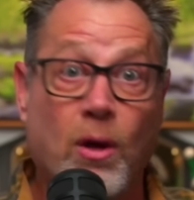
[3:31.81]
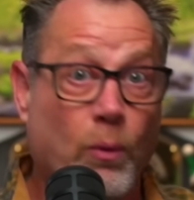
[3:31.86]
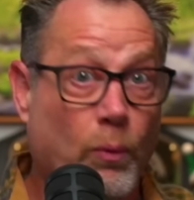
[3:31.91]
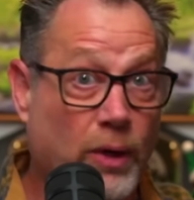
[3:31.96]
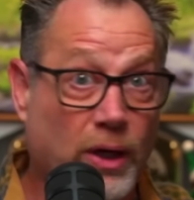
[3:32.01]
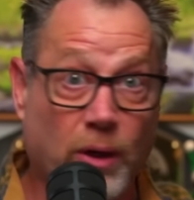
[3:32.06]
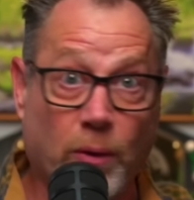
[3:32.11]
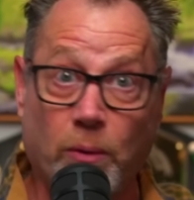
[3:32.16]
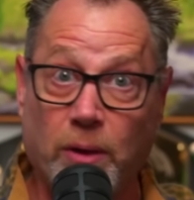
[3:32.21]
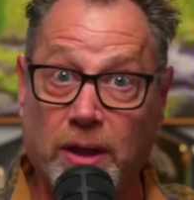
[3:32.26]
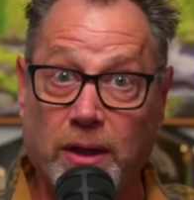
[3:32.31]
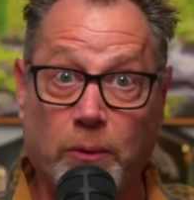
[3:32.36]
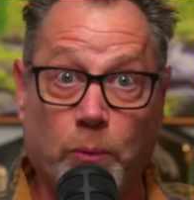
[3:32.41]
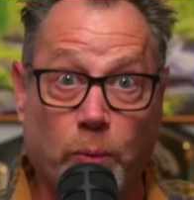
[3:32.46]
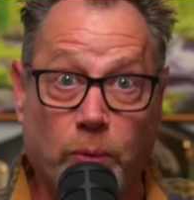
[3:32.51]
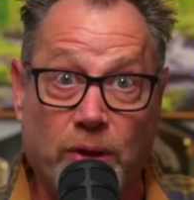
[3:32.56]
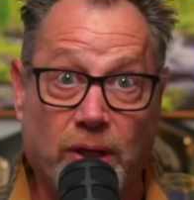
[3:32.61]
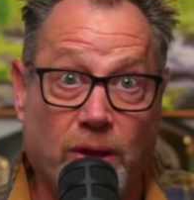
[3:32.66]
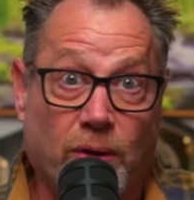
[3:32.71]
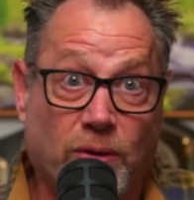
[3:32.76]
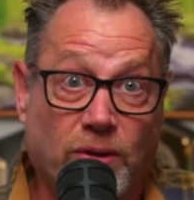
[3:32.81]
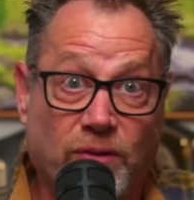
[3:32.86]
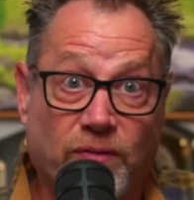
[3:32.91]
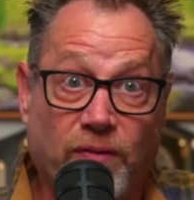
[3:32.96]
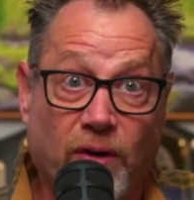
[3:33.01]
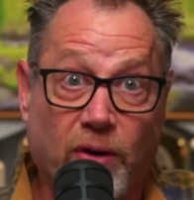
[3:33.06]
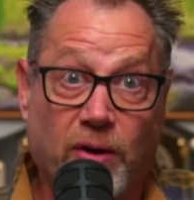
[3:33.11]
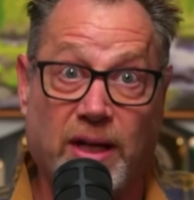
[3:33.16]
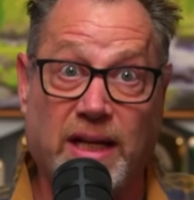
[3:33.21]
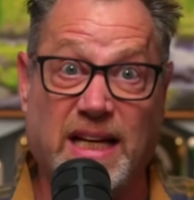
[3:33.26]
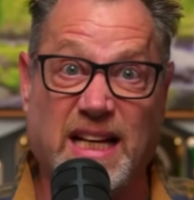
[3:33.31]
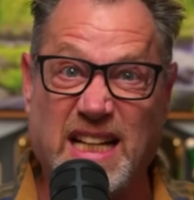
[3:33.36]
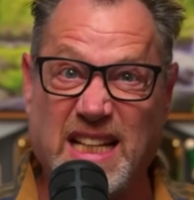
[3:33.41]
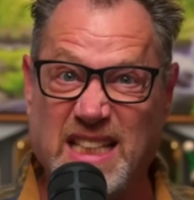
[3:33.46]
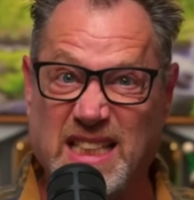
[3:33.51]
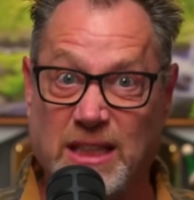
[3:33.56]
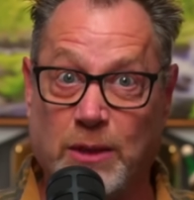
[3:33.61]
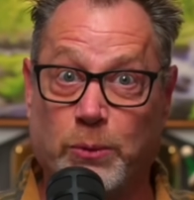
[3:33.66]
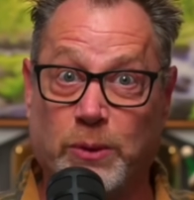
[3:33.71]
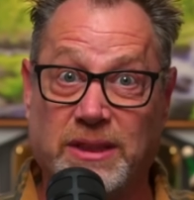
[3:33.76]
We don't want, you know, it's very
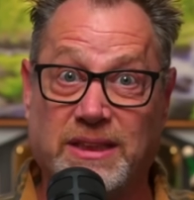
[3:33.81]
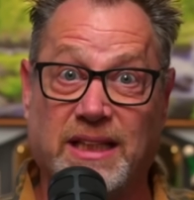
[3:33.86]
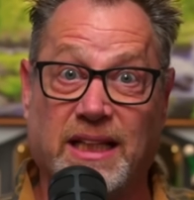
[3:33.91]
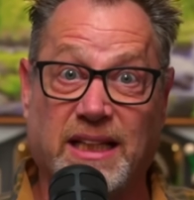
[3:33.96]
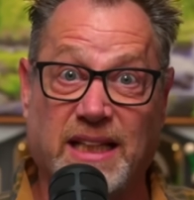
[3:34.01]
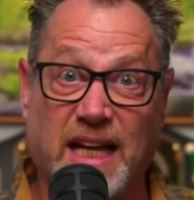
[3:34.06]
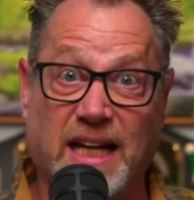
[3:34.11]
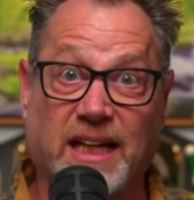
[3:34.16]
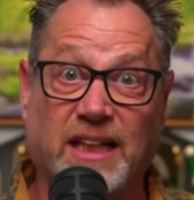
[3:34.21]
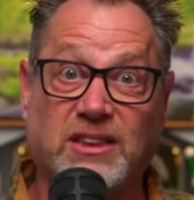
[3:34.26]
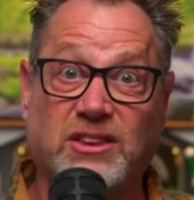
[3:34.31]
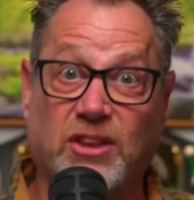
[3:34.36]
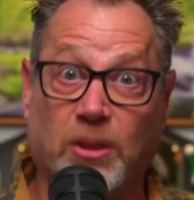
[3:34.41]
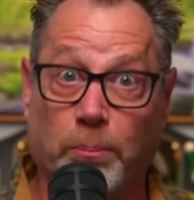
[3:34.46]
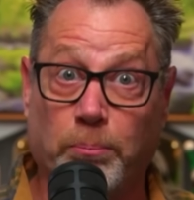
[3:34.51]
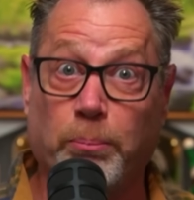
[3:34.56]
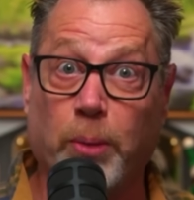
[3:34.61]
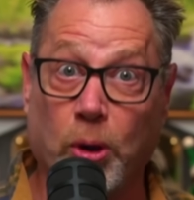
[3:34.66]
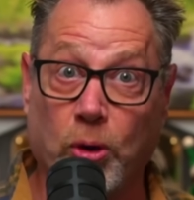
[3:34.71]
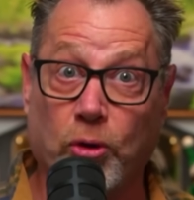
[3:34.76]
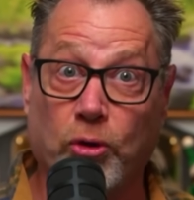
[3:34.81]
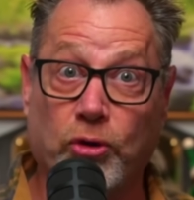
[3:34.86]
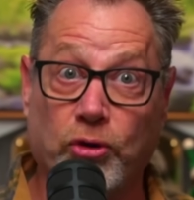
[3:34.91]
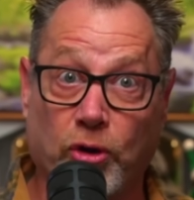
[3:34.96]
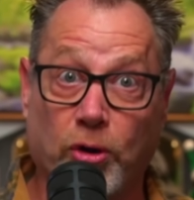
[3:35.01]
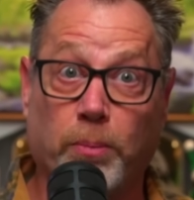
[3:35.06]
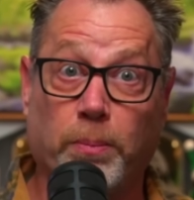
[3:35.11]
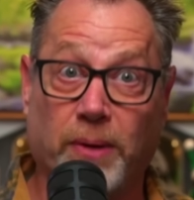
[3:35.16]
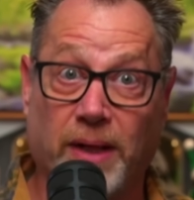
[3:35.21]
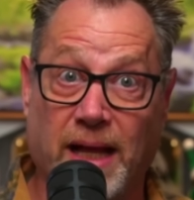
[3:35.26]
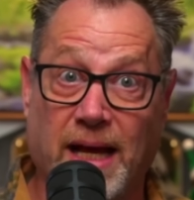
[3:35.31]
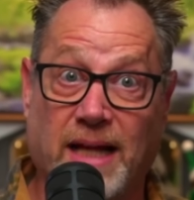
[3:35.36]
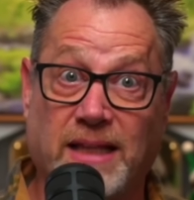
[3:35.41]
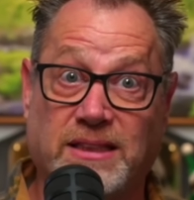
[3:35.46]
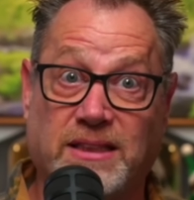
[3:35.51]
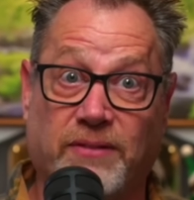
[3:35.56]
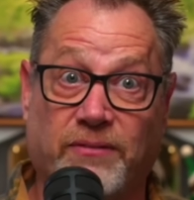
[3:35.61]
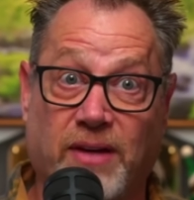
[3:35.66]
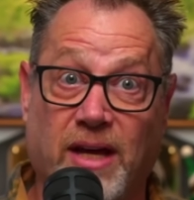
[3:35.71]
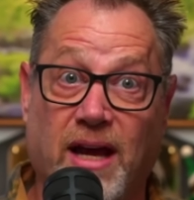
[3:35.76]
easy with synthetics to burn your
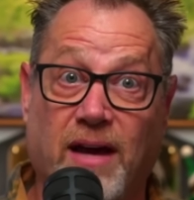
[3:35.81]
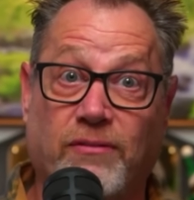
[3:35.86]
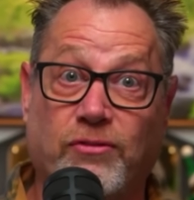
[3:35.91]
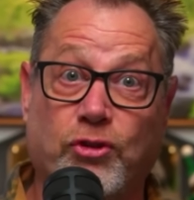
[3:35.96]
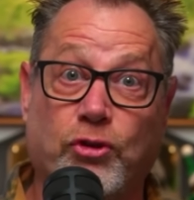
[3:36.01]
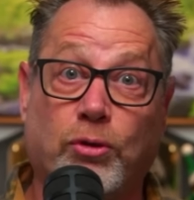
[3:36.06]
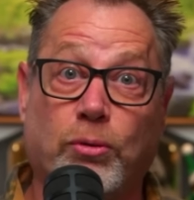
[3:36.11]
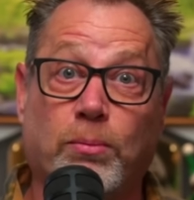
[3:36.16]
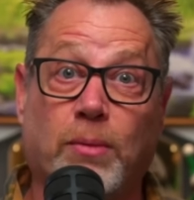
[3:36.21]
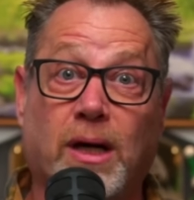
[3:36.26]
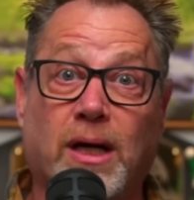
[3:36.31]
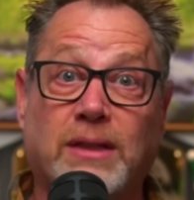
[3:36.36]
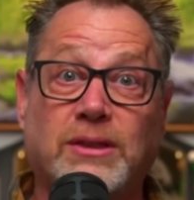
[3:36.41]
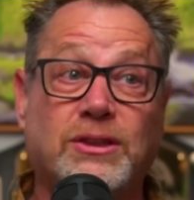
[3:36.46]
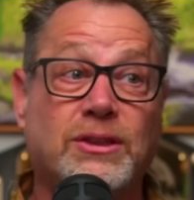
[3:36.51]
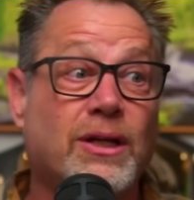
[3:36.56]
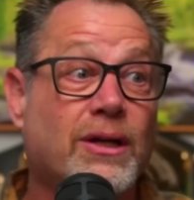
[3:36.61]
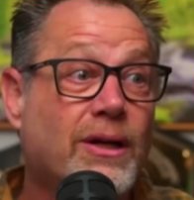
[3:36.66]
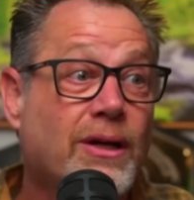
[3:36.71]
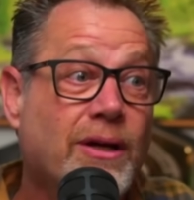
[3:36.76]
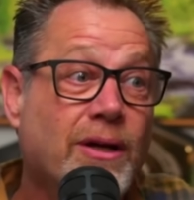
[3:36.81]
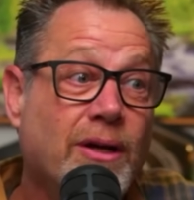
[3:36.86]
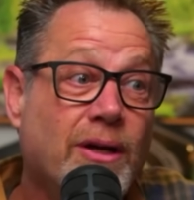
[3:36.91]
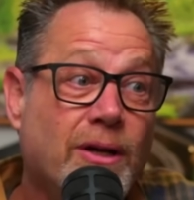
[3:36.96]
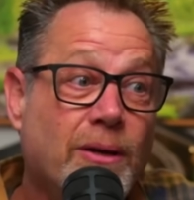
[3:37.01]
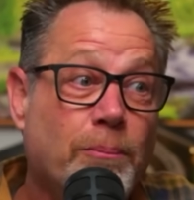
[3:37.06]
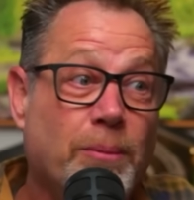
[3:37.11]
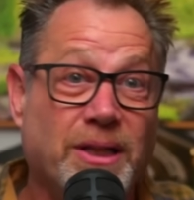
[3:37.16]
plants if you mm-hmm. have too much. Yep.